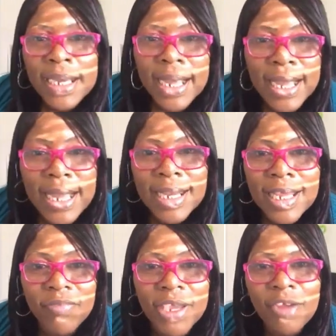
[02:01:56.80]
I
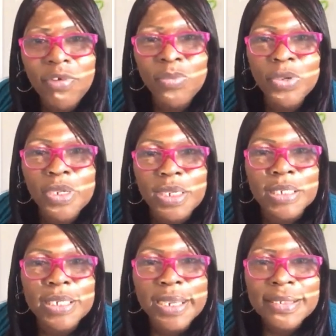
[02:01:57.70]
love everyone.
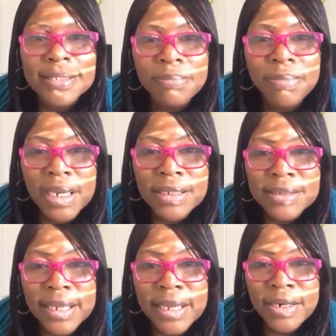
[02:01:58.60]
Yes,
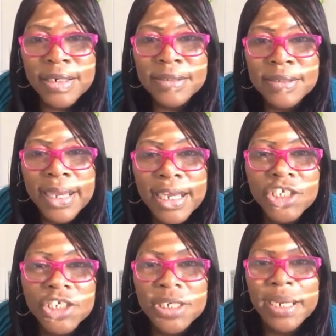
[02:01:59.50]
Belazaire is a
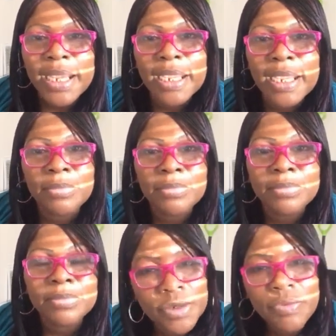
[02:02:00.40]
Haitian name.
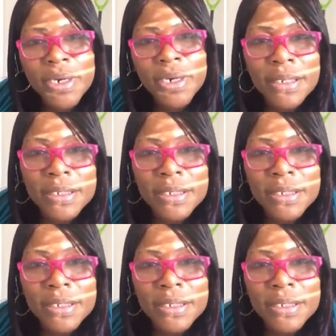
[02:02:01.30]
All right.